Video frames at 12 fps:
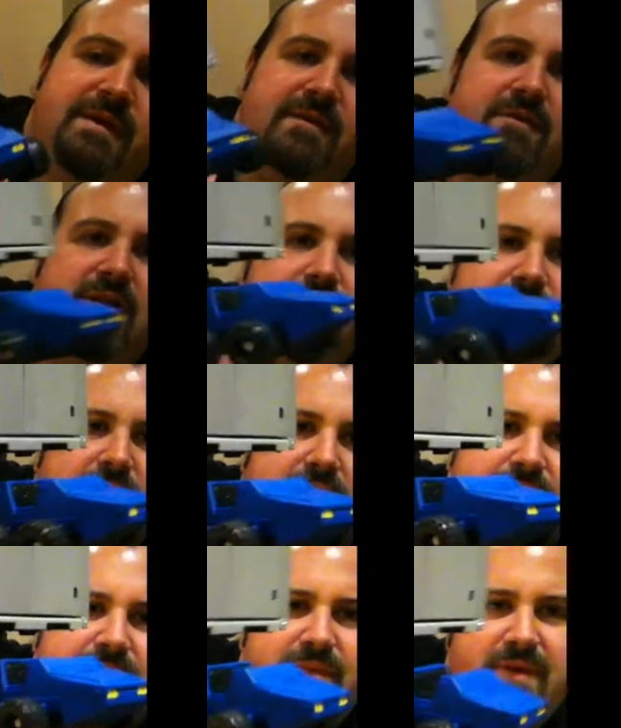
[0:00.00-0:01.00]
that'll clip
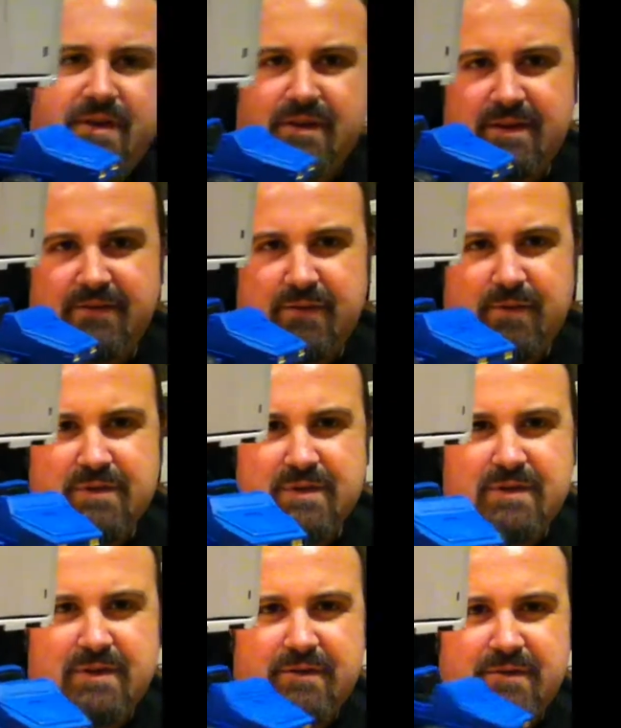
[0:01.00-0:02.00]
on, and if you
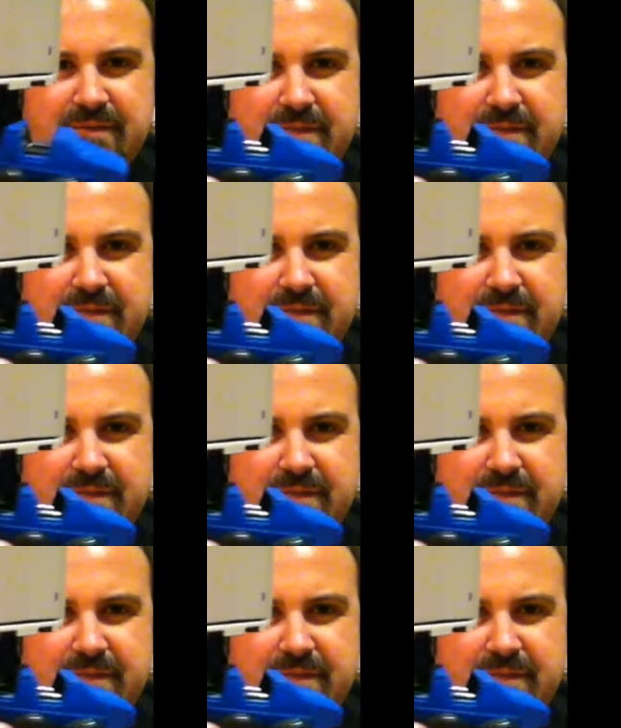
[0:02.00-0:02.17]
wanted to,